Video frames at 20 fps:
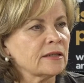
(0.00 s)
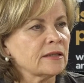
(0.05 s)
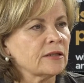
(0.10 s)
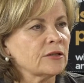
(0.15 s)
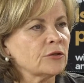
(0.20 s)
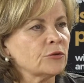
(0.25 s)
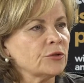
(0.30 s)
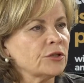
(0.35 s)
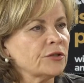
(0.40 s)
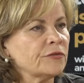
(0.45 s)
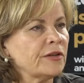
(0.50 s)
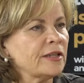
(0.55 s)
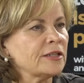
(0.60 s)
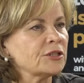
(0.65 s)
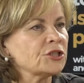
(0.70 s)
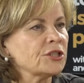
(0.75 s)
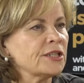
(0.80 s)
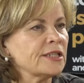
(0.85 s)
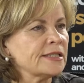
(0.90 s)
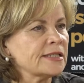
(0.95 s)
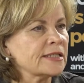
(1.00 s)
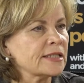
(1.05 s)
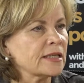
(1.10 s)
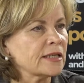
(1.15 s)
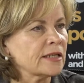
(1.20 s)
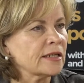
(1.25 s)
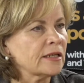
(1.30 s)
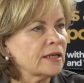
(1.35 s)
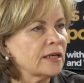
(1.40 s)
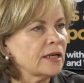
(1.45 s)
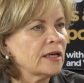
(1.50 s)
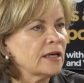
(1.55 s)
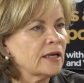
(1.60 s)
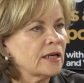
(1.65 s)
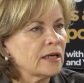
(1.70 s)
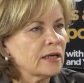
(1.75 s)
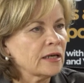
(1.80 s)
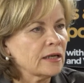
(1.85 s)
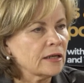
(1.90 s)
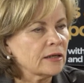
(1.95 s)
Yuri Felshtinsky
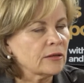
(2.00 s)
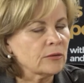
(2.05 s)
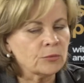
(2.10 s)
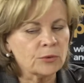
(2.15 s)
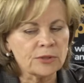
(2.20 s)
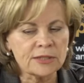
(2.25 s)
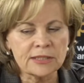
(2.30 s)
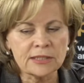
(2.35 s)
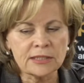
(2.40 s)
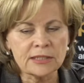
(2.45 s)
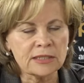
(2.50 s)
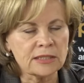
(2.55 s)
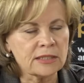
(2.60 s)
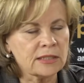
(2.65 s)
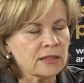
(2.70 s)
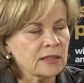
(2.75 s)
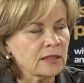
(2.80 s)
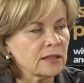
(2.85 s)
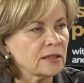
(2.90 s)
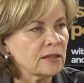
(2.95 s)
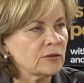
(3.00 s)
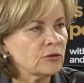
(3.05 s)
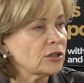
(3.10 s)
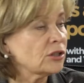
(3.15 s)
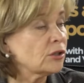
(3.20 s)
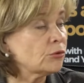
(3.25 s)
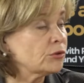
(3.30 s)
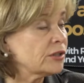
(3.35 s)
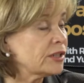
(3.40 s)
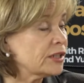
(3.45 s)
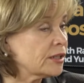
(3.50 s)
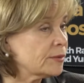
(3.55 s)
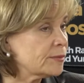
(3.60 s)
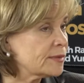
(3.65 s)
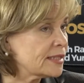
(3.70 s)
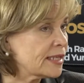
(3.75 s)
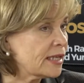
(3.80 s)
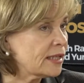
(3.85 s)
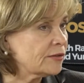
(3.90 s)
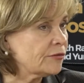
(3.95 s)
was not only
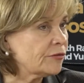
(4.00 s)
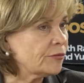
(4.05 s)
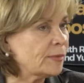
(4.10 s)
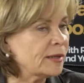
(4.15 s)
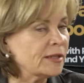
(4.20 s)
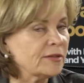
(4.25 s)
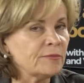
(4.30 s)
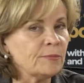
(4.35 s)
himself but